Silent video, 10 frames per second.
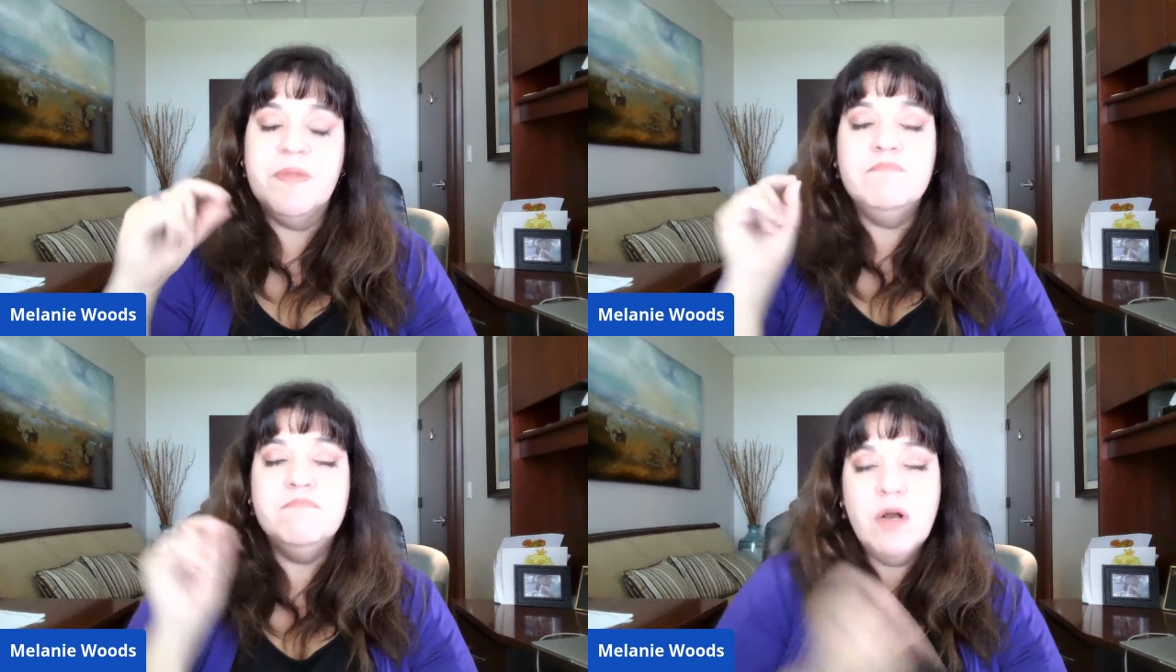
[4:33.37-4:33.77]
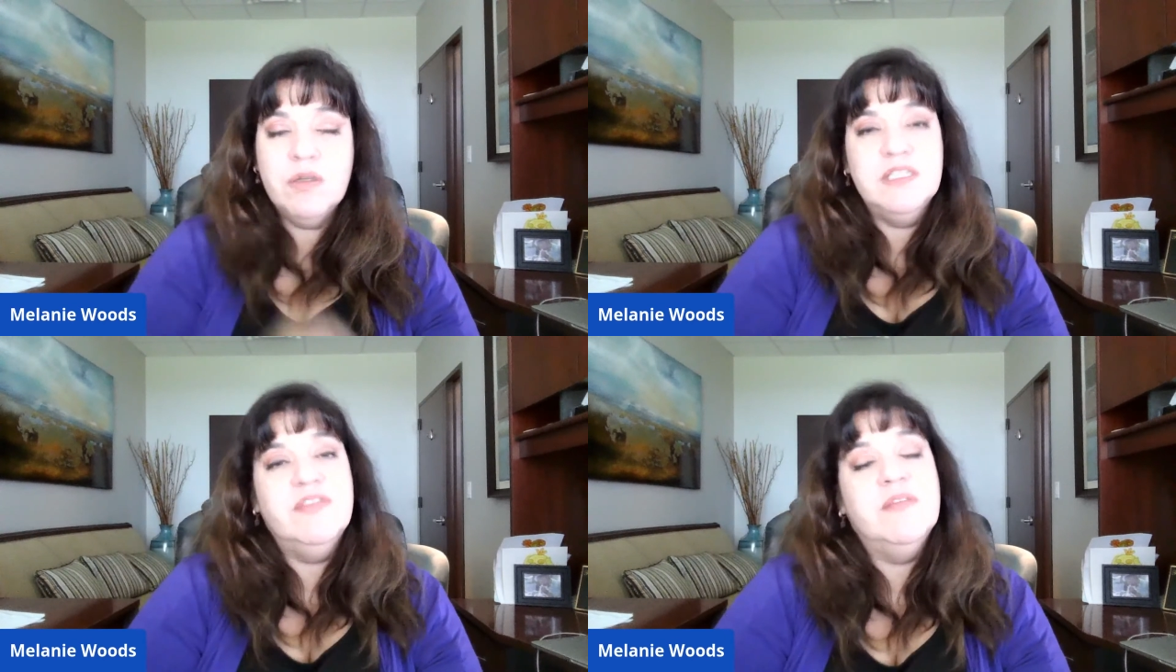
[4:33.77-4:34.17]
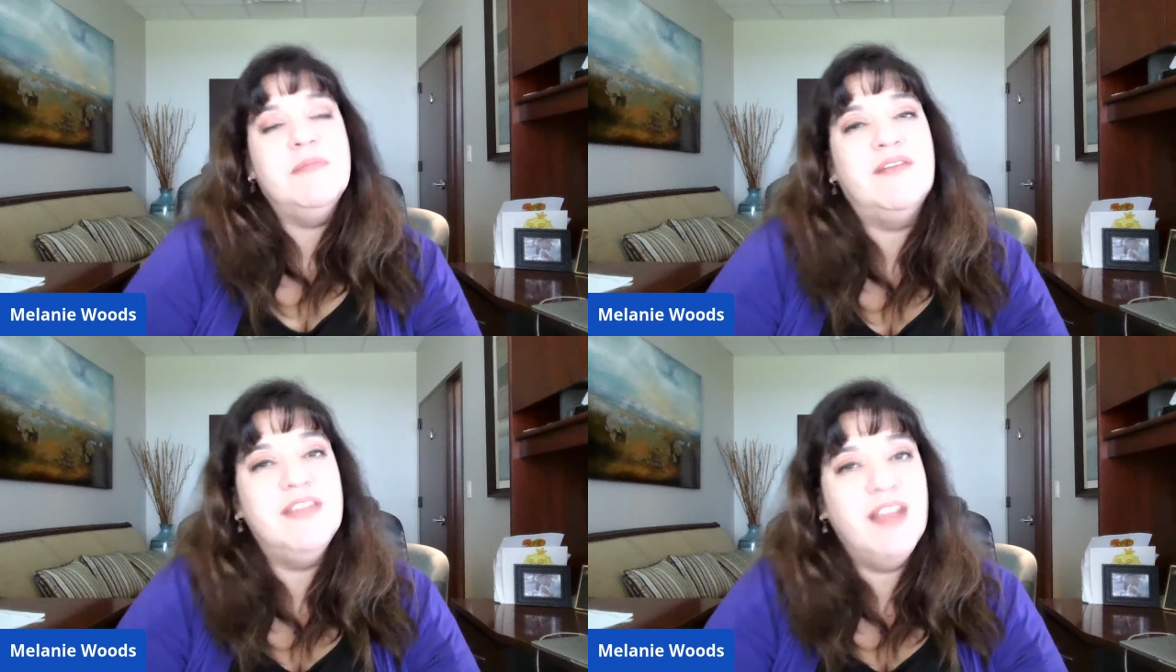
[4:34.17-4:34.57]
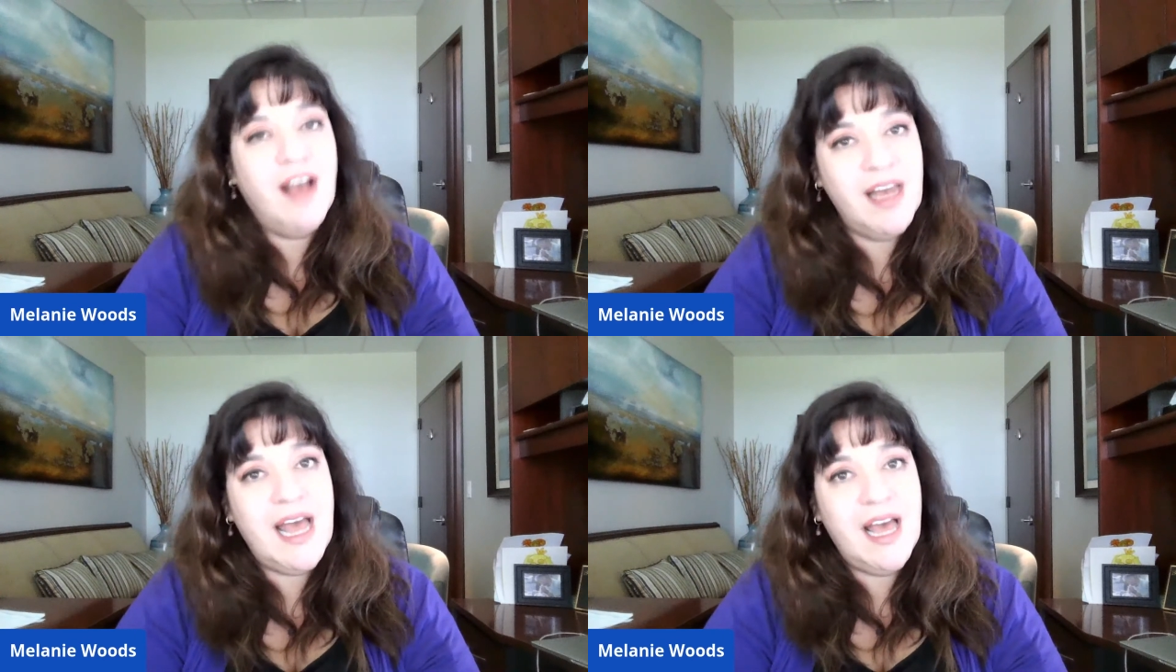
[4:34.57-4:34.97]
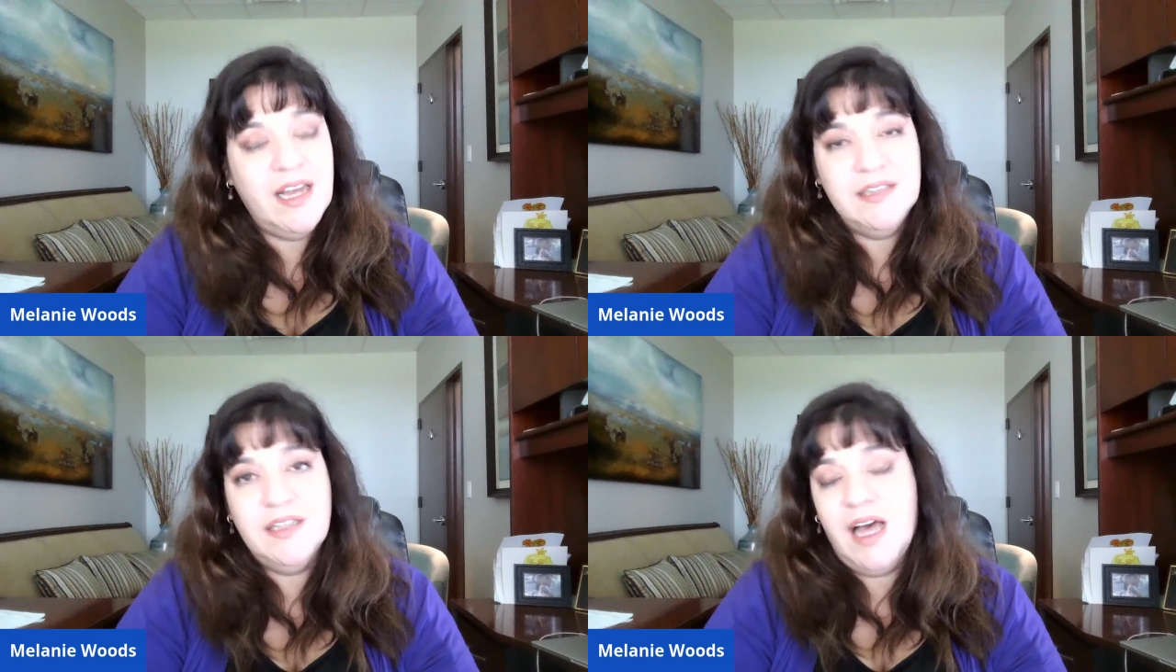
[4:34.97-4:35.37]
most of them have not had
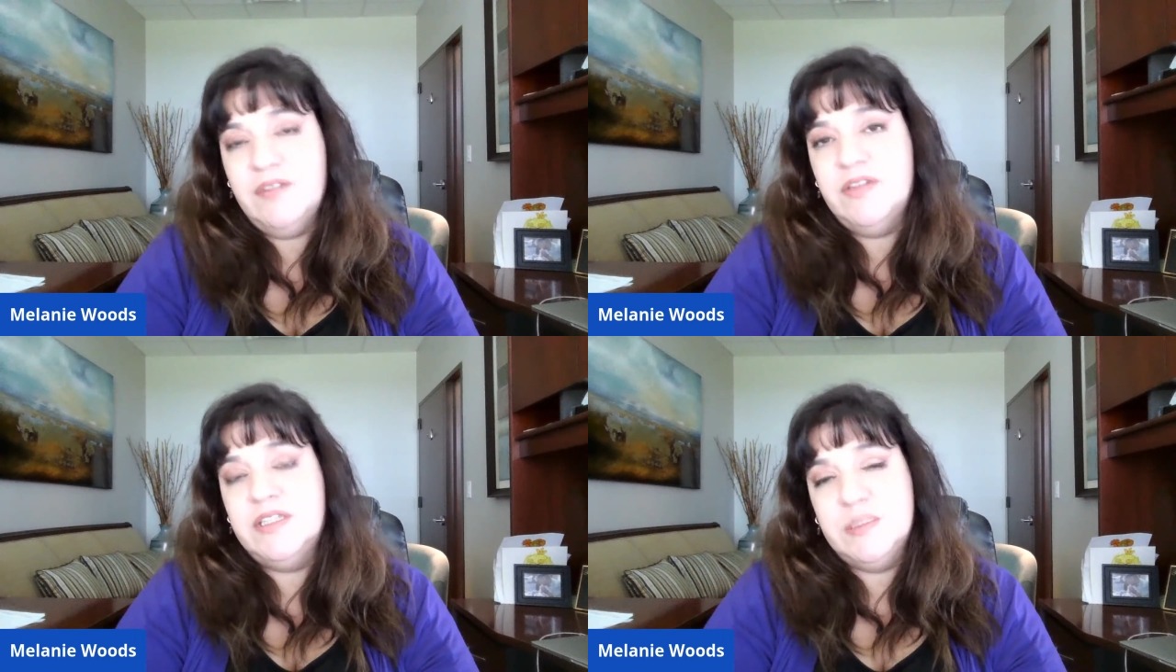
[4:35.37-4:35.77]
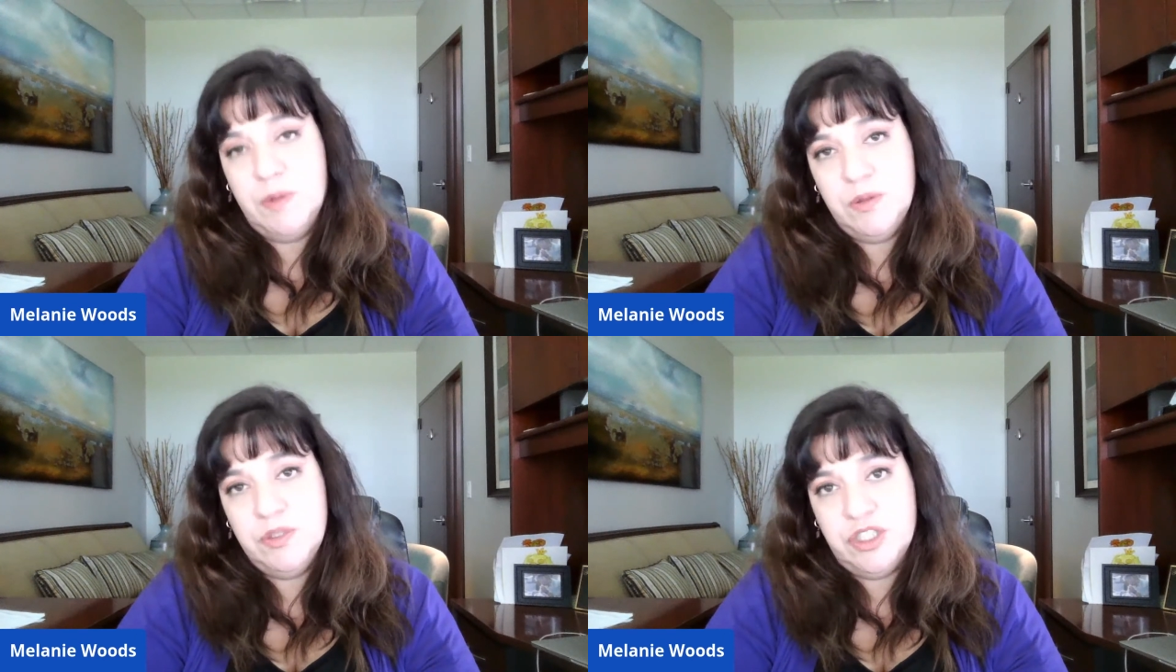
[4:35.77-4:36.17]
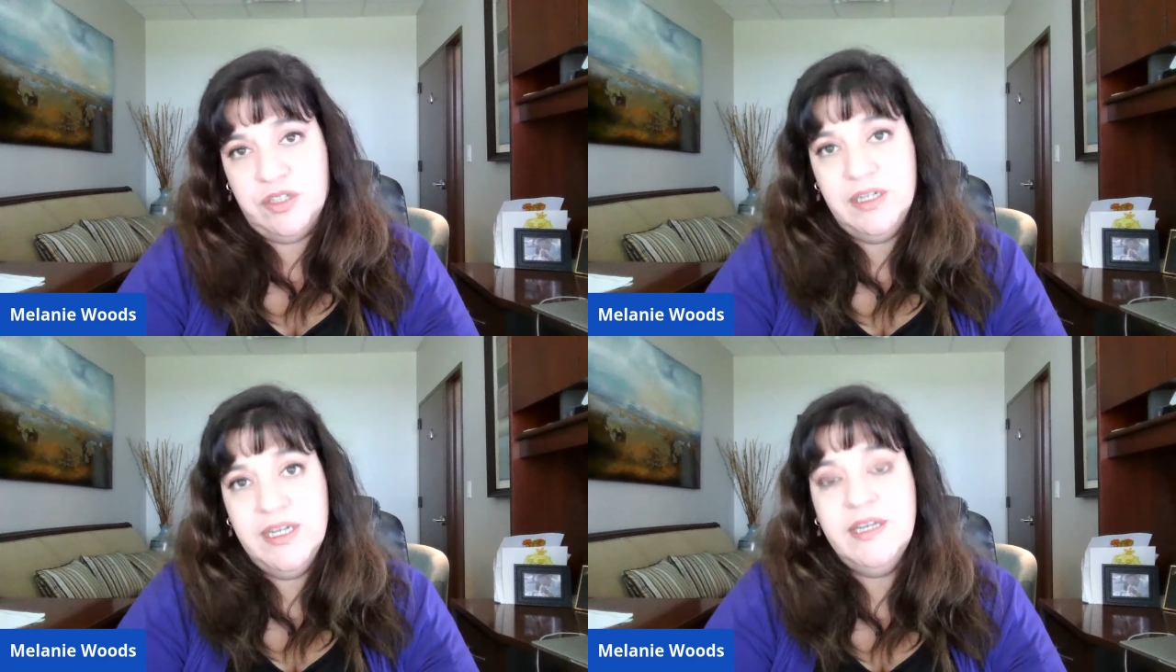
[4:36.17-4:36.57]
a lot of exposure